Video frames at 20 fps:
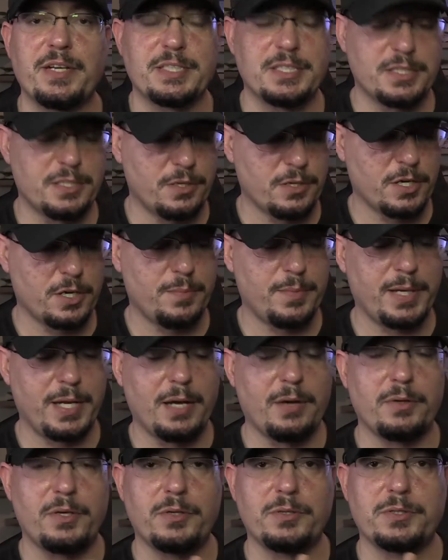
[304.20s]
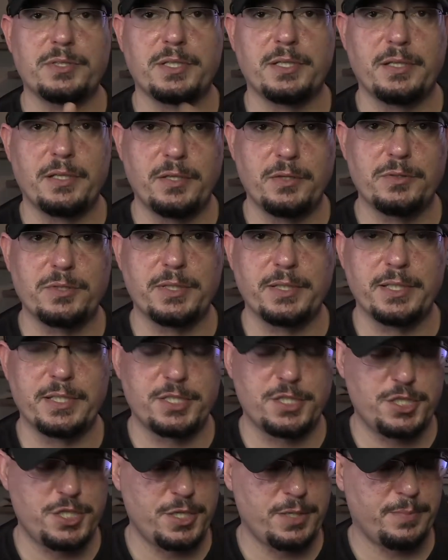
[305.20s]
that are coming out using this
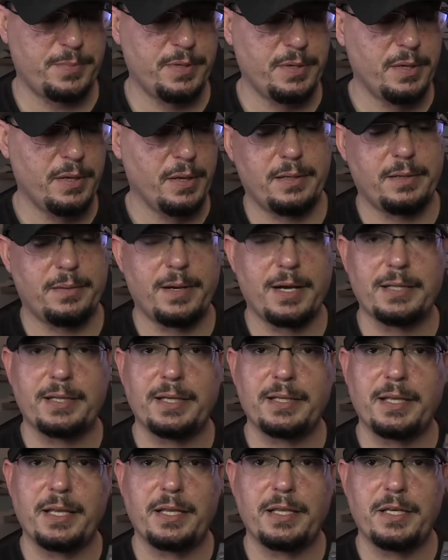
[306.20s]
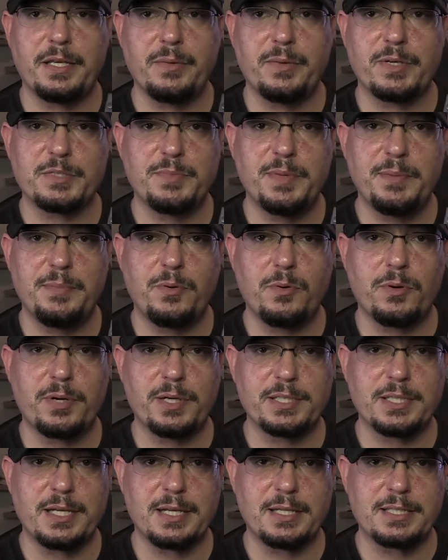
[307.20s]
chip. I like that the USB port
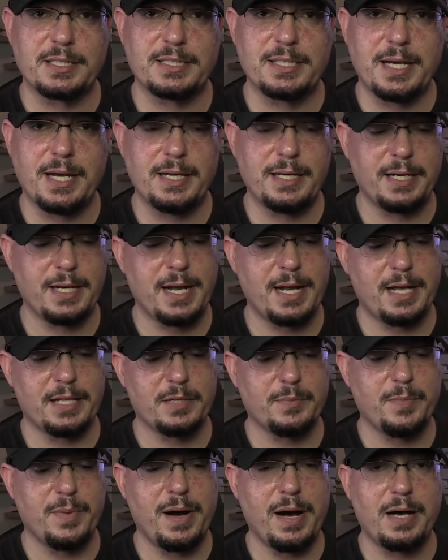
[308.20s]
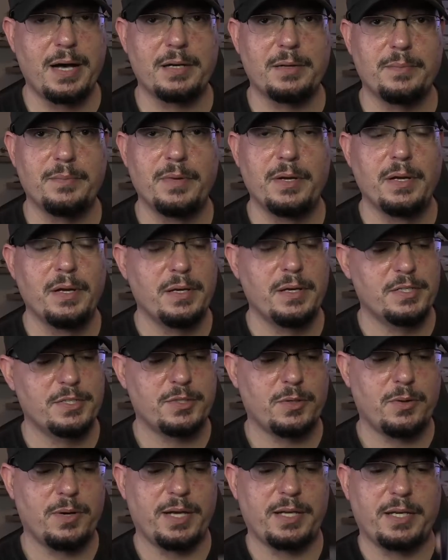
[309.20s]
is on the side and not on the bottom,
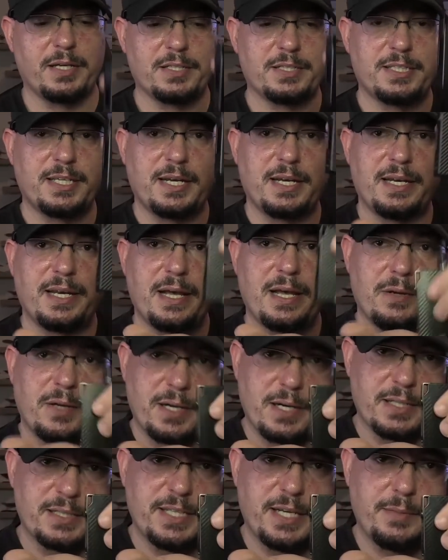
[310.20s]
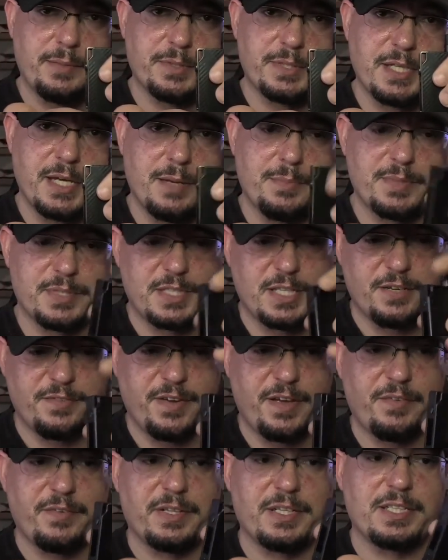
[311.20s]
so I can set it down on a tabletop instead of
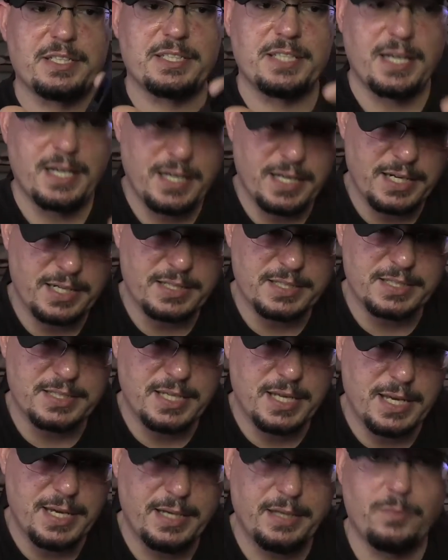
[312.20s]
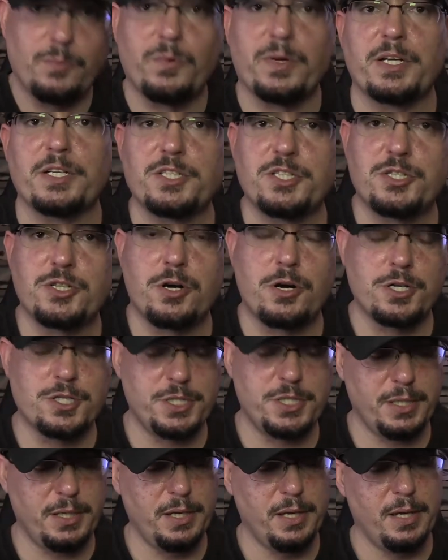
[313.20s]
having to set it on its side when it's
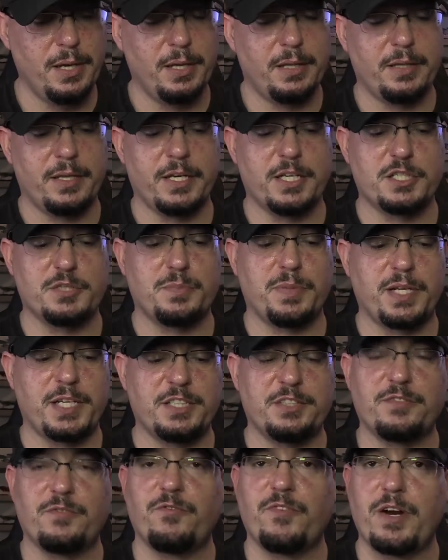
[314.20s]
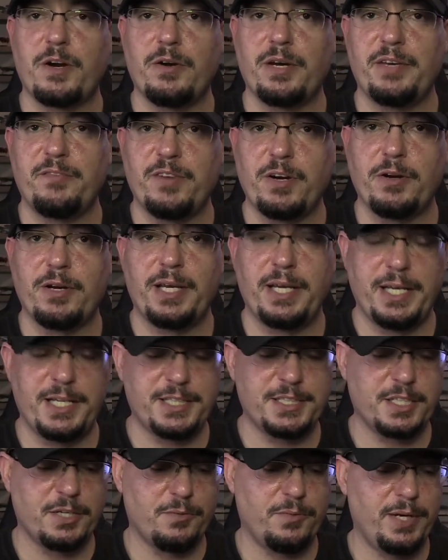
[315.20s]
charging. The display is very, very
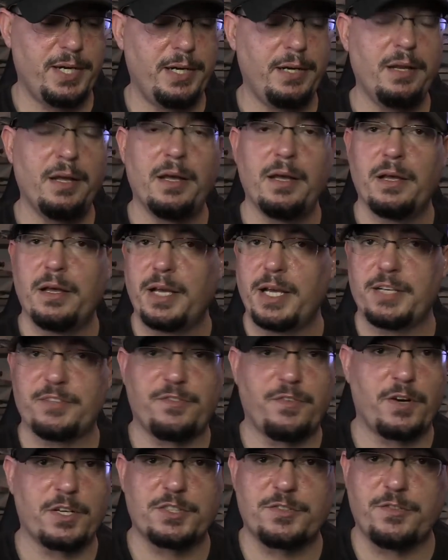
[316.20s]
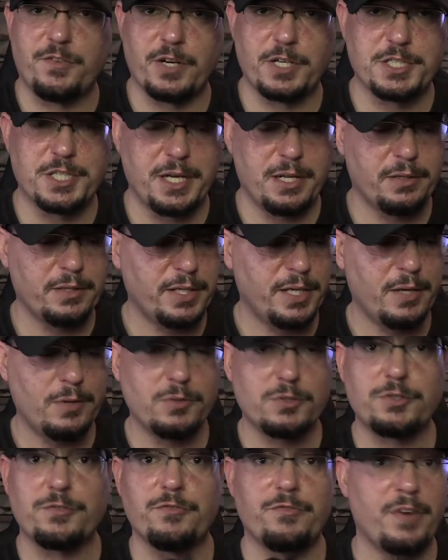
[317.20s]
easy to read. As far as functionality
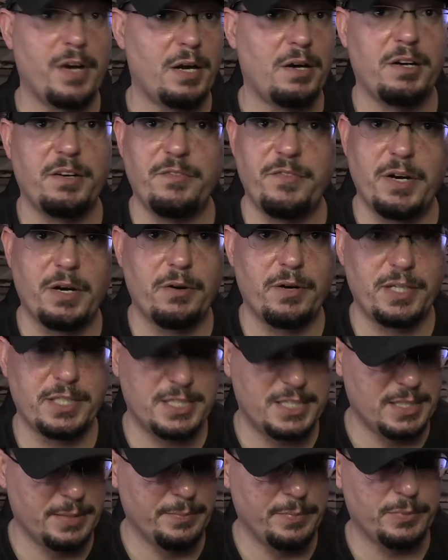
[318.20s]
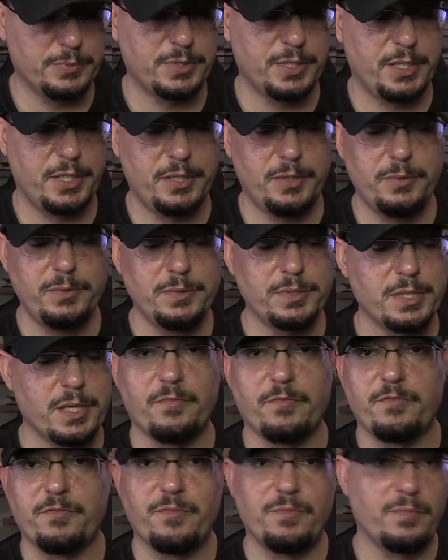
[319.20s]
goes, very, very simple to use.
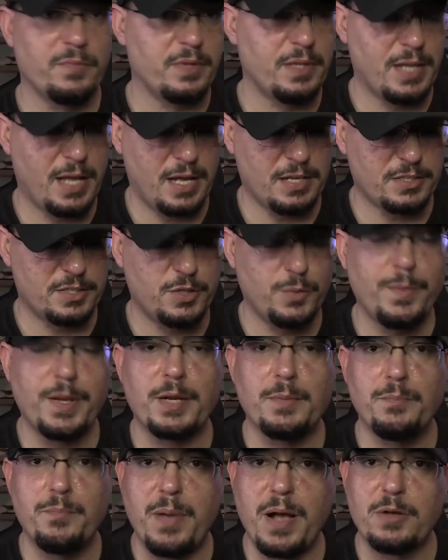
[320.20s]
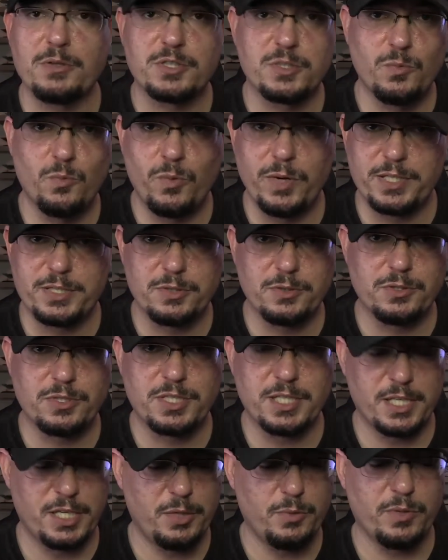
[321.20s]
Not too many bells and whistles
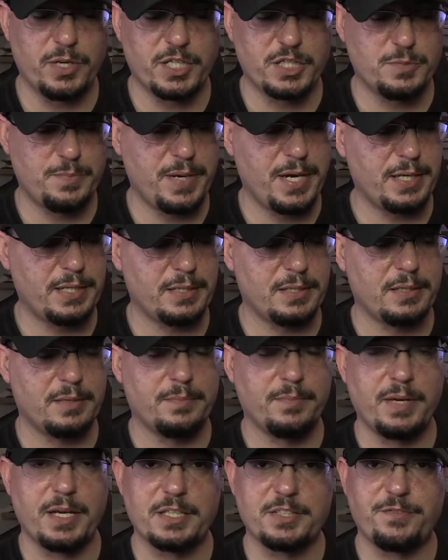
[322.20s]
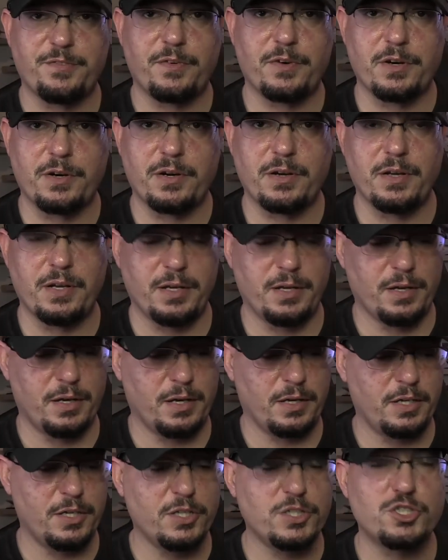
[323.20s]
that you would expect. As for a
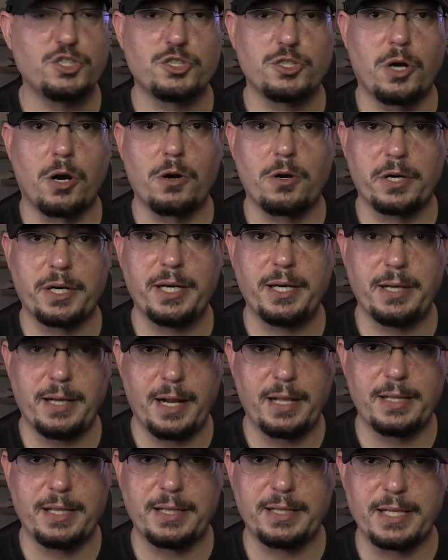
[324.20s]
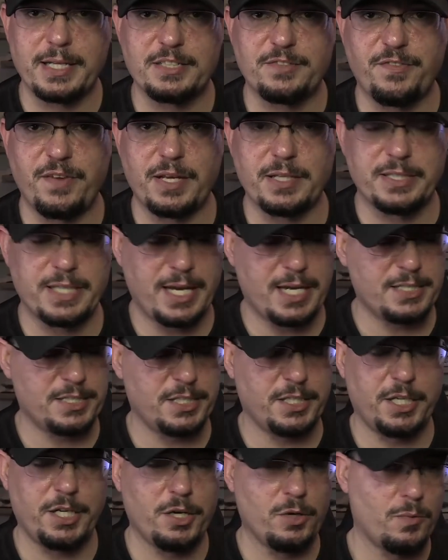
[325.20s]
good starter kit, I think that's
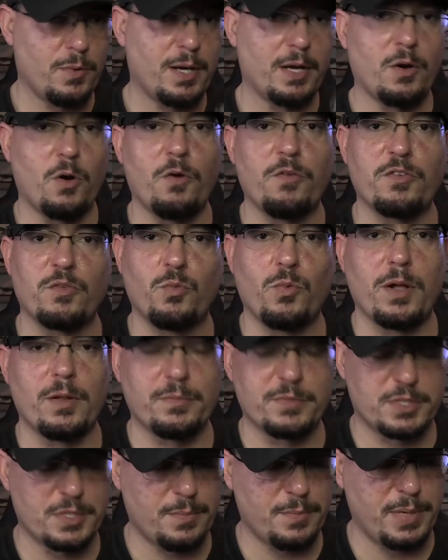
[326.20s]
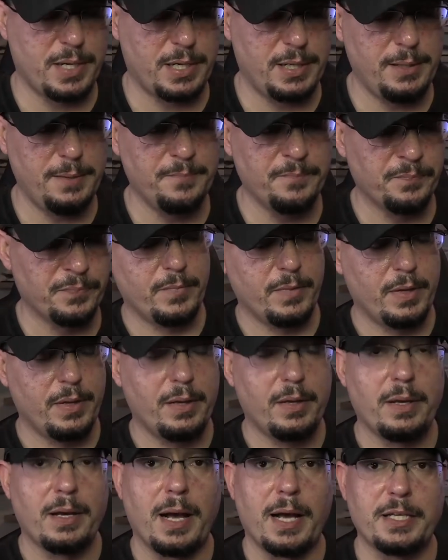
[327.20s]
fantastic. You don't want to overwhelm somebody.
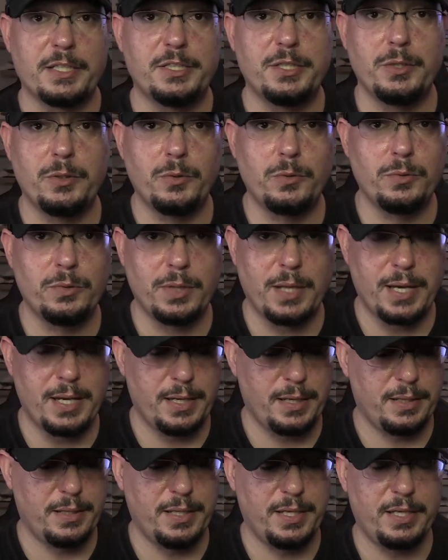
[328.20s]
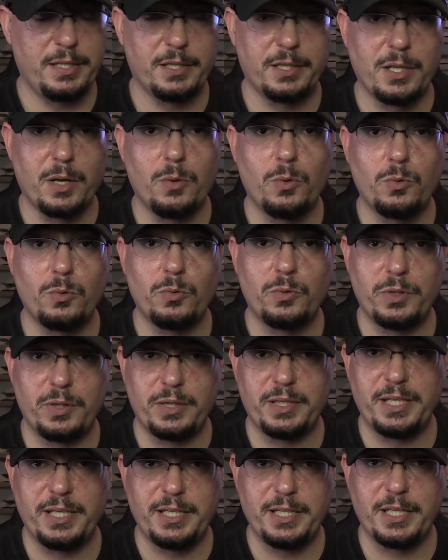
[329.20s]
I do like the low
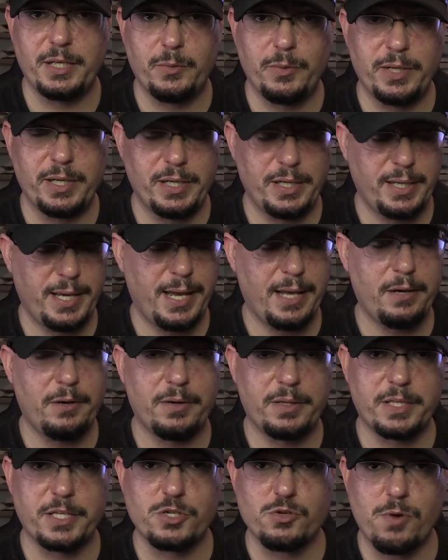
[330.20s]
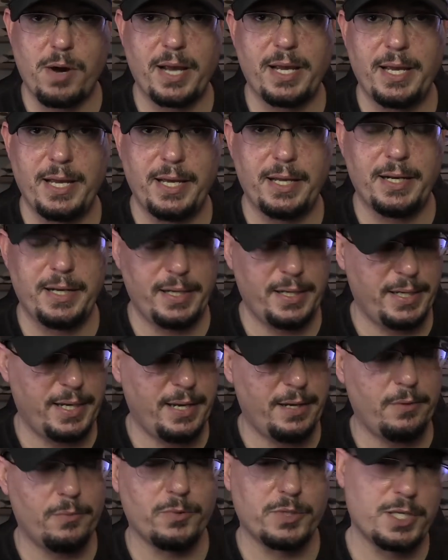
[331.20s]
e-liquid indicator and the dry hit
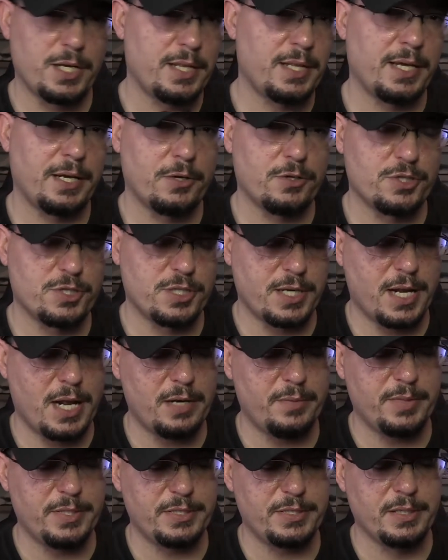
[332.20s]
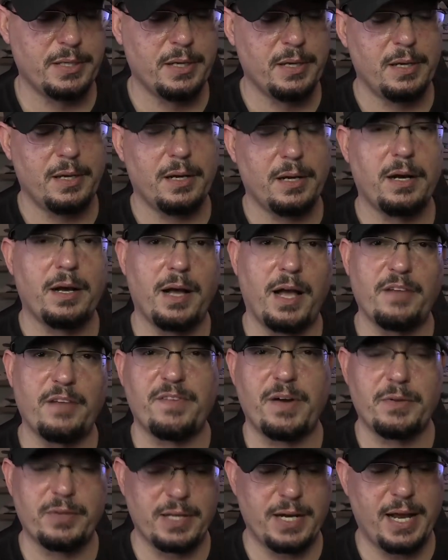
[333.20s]
indicator, which I think are synonymous. I
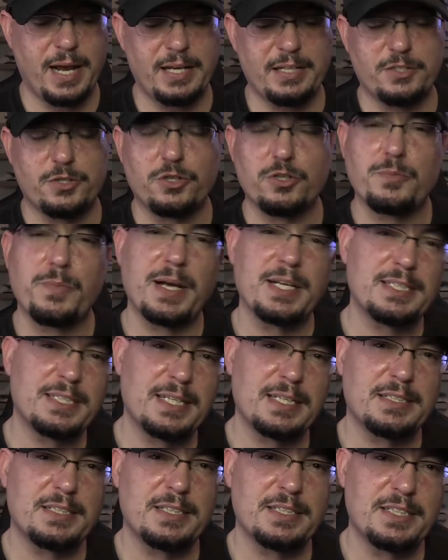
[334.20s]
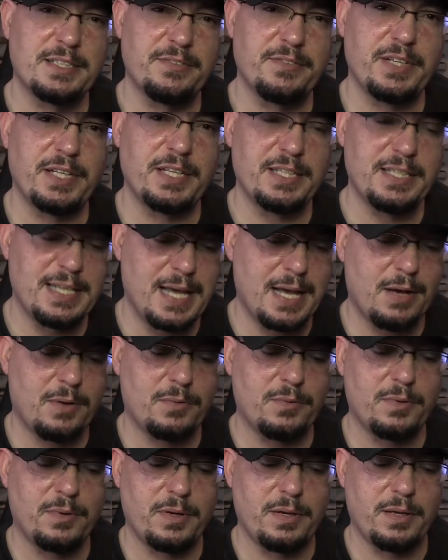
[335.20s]
found that I turned my sensitivity
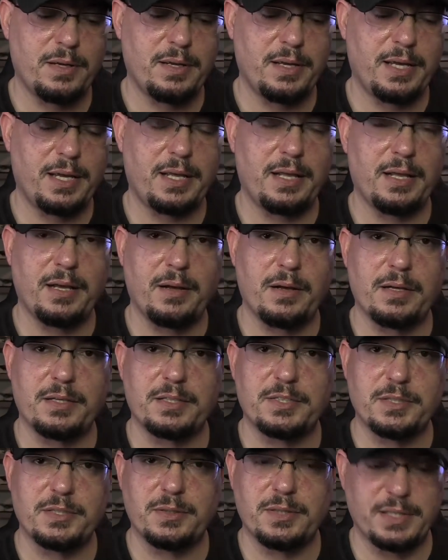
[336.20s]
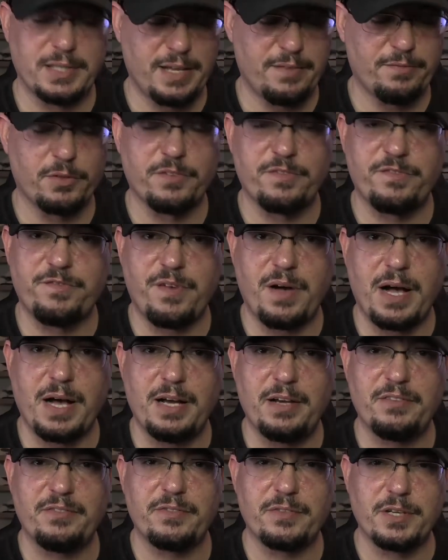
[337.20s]
down to a level of
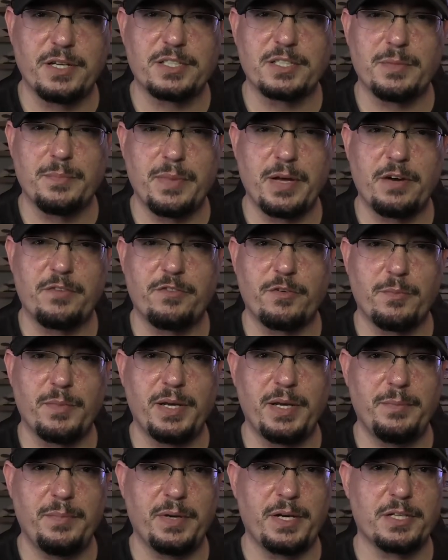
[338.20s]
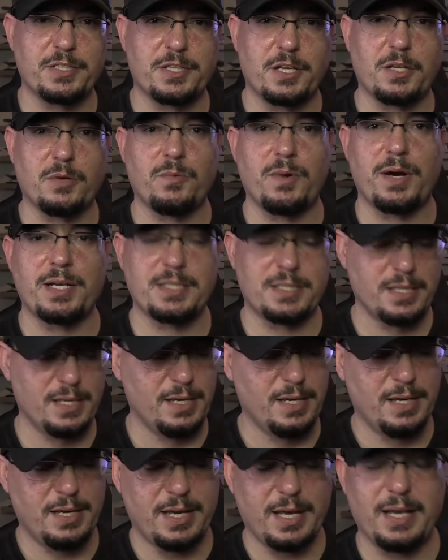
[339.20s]
5. Does it better for me, because otherwise
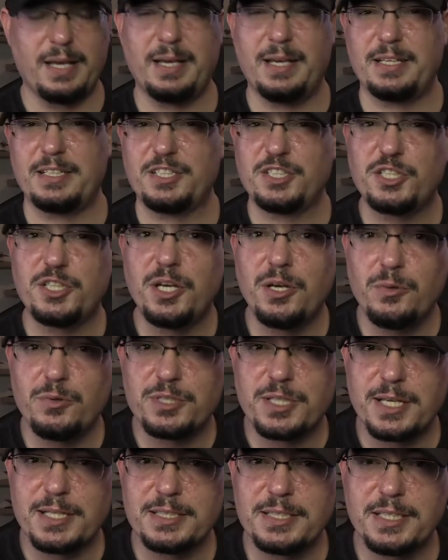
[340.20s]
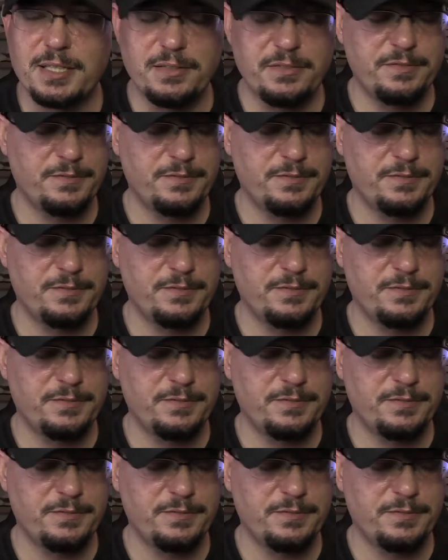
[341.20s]
it's too sensitive.